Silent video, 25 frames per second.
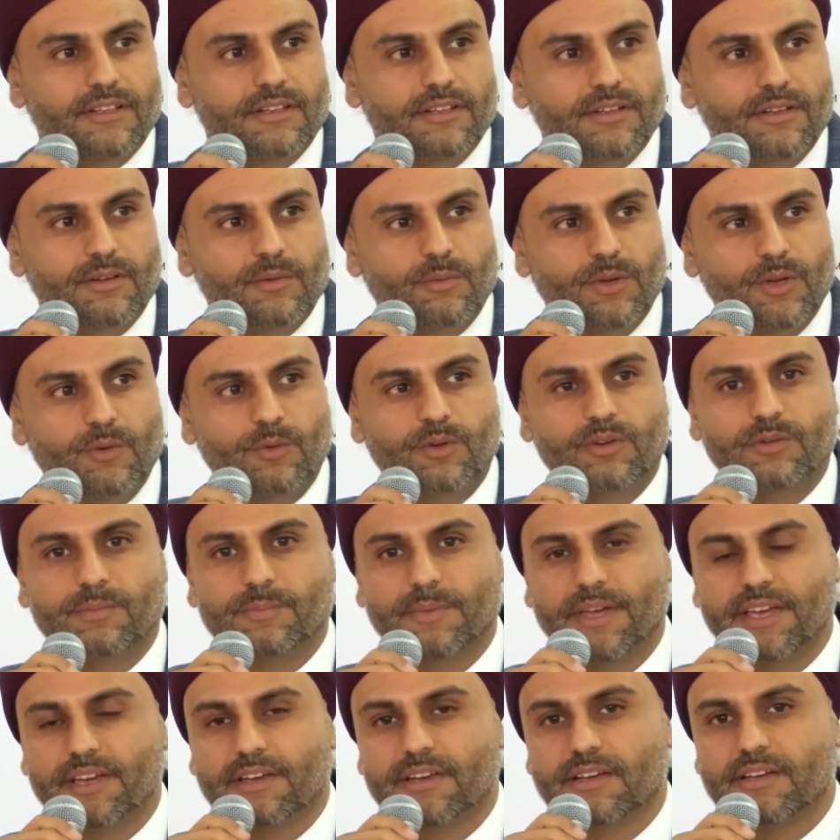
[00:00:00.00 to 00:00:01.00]
we would
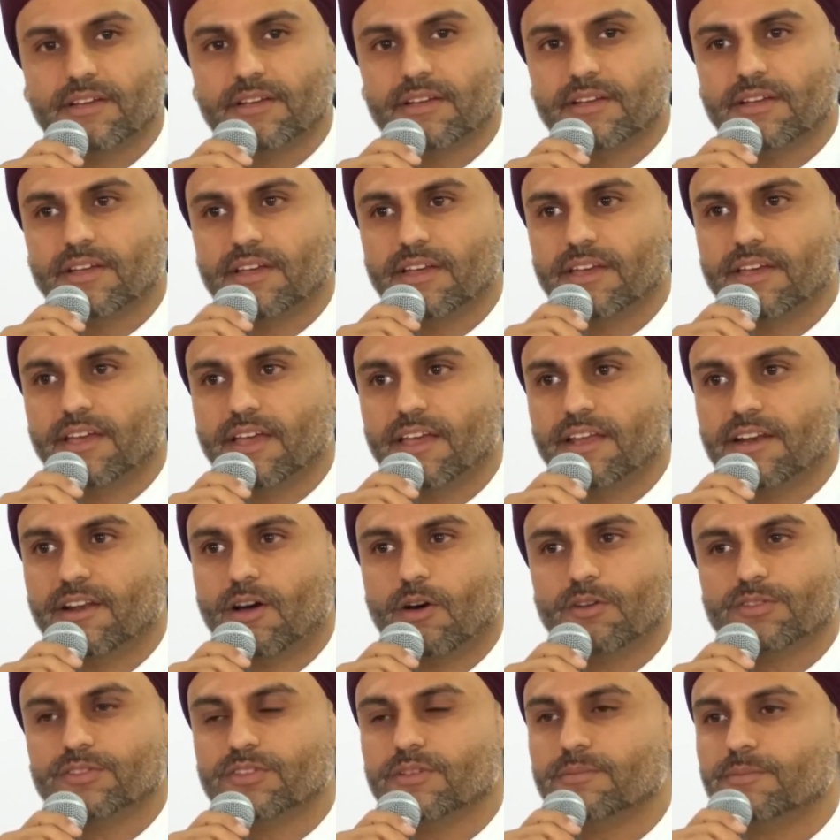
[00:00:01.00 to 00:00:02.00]
make an
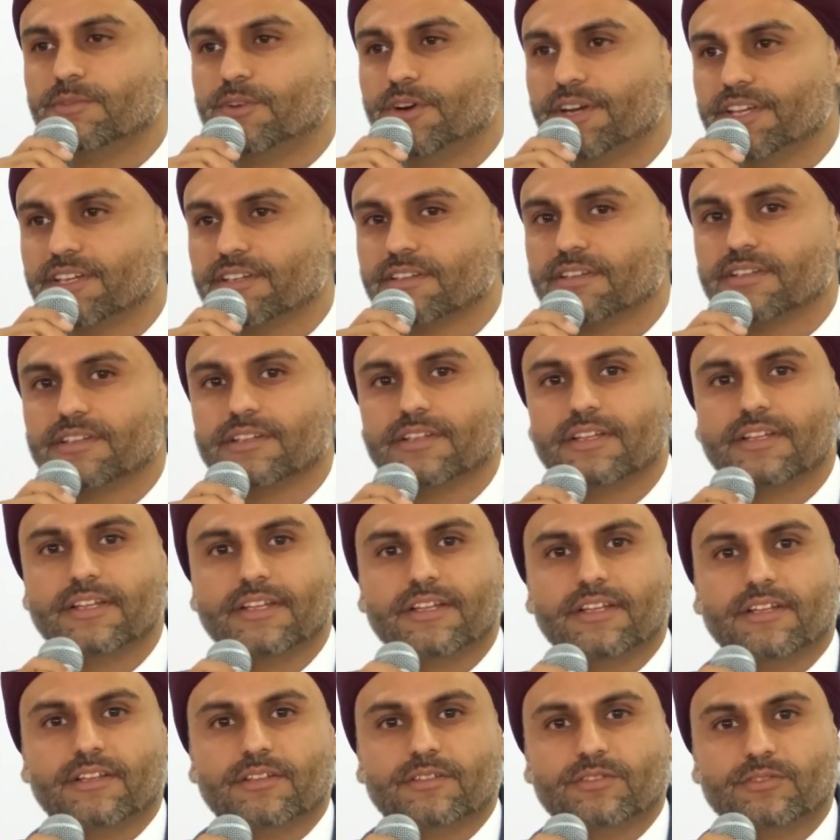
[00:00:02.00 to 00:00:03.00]
awesome drink.
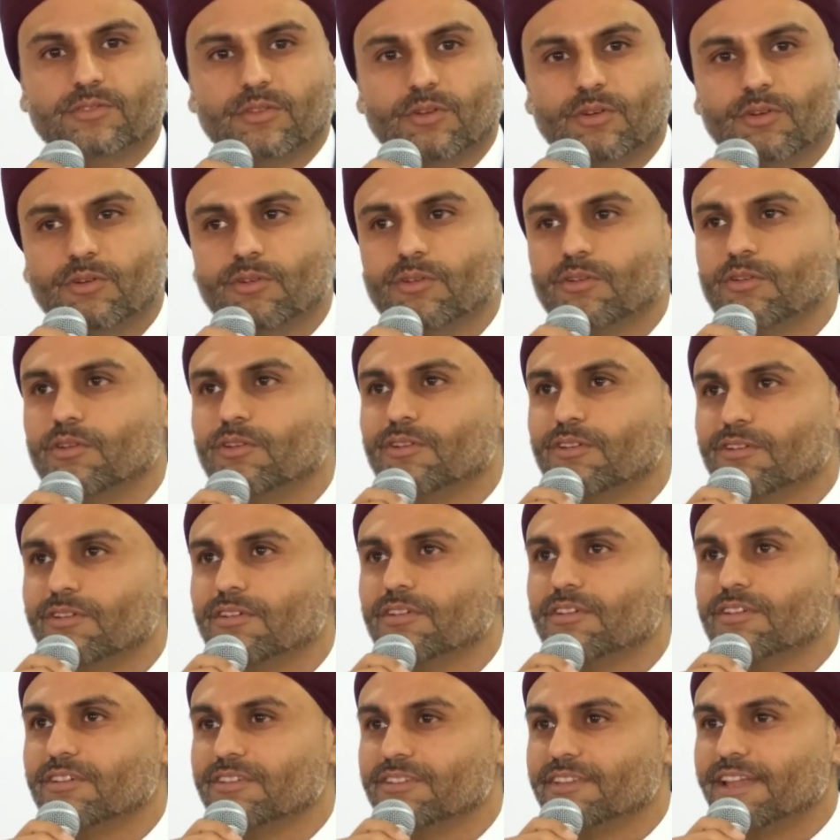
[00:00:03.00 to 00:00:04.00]

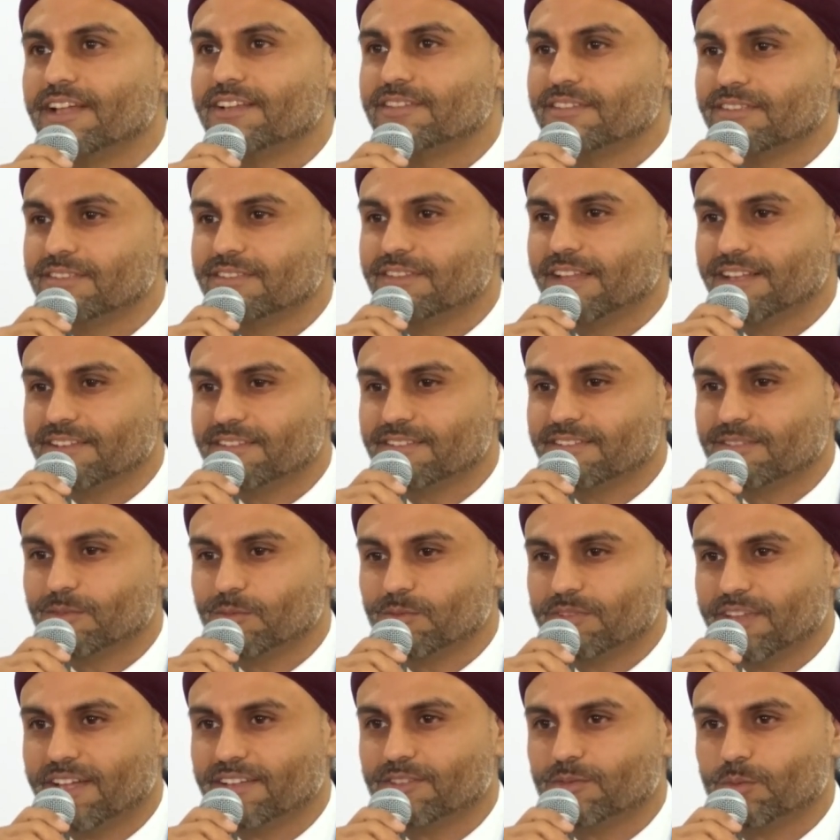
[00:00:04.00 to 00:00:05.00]
So that's
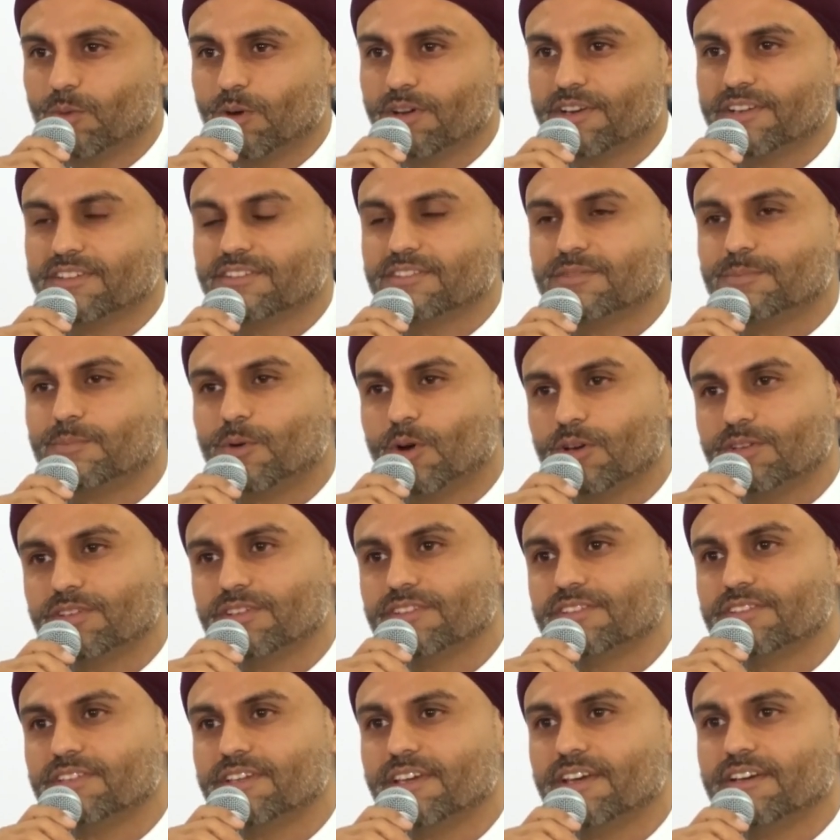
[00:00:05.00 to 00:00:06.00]
what has brought
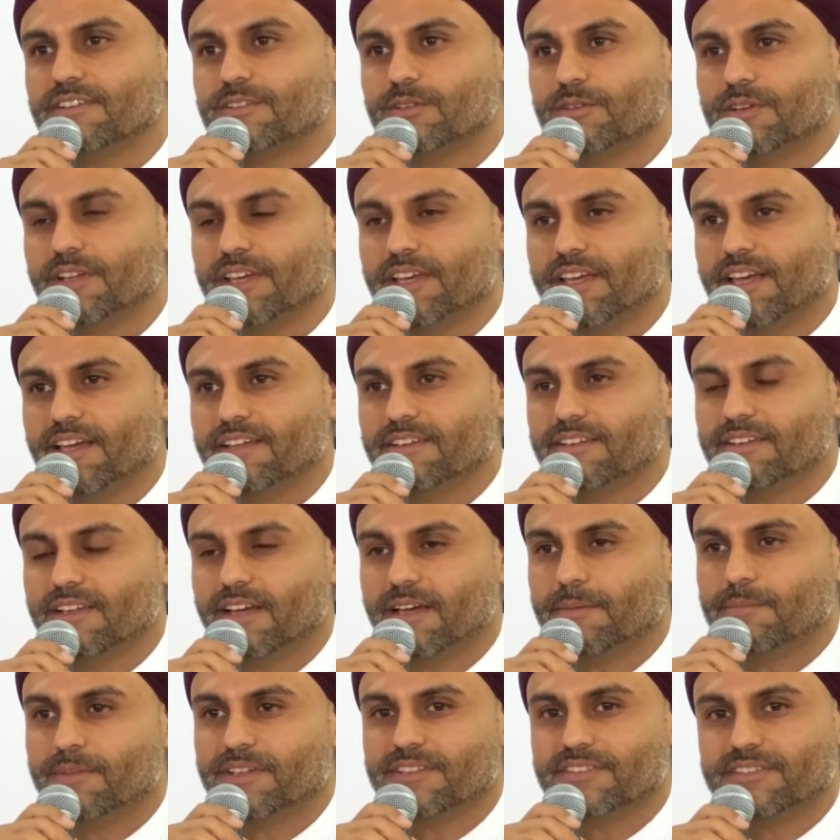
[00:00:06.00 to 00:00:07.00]
us here today, and I
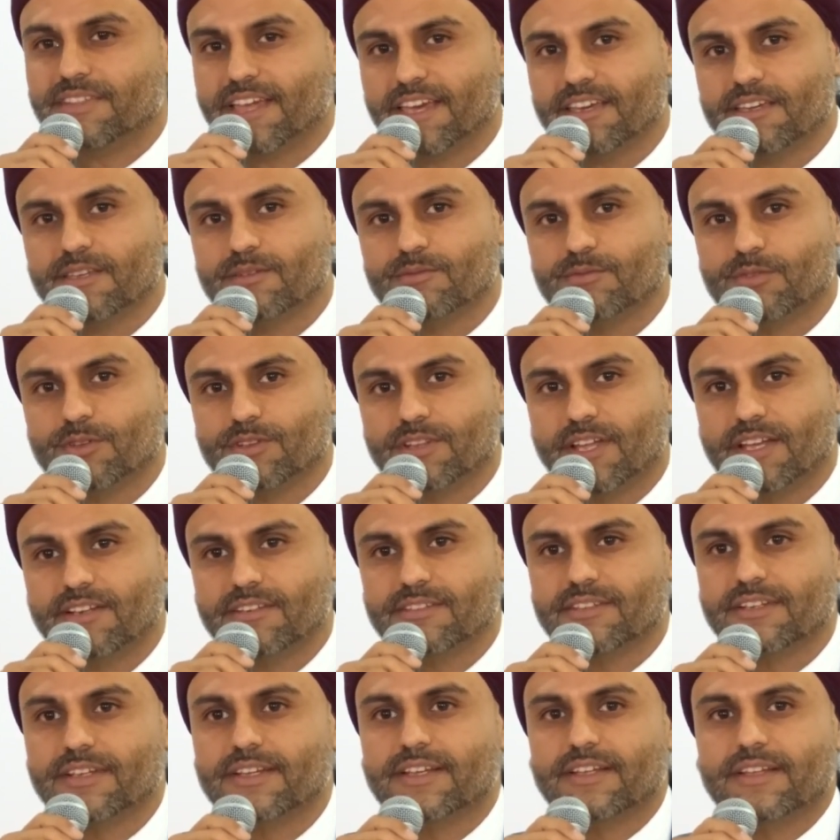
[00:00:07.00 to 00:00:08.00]
must thank him for that.
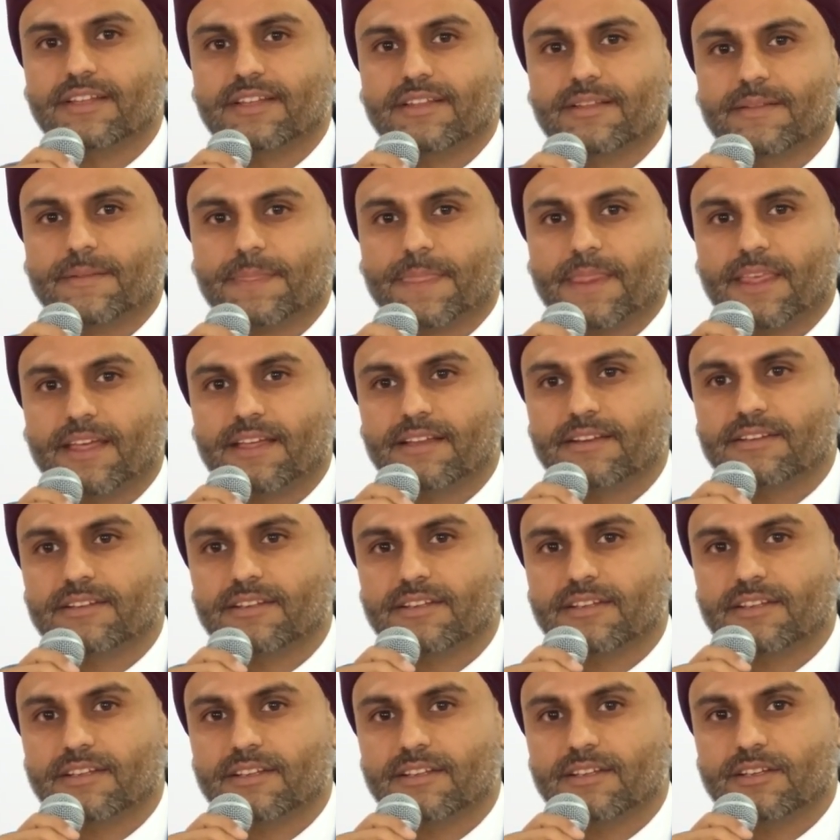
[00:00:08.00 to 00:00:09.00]
And
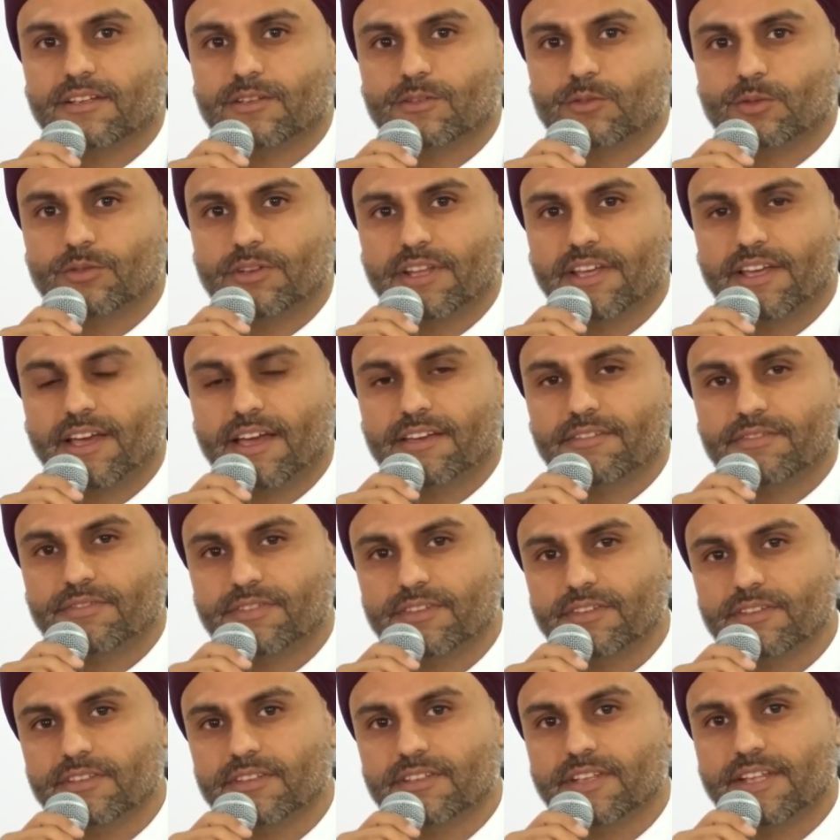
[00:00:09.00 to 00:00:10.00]
today I
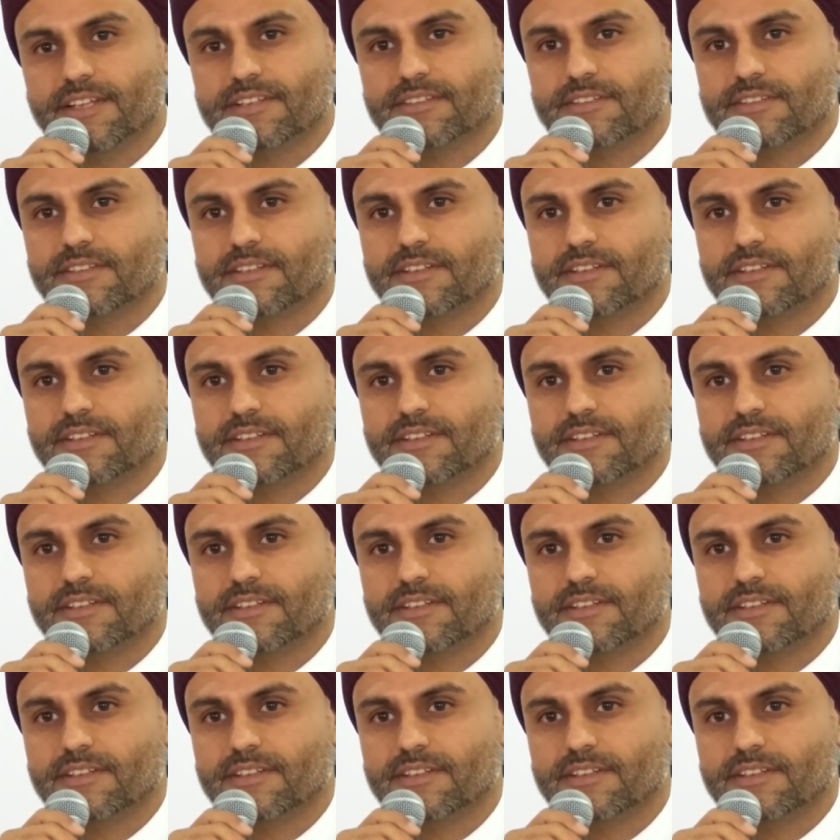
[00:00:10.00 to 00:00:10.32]
feel that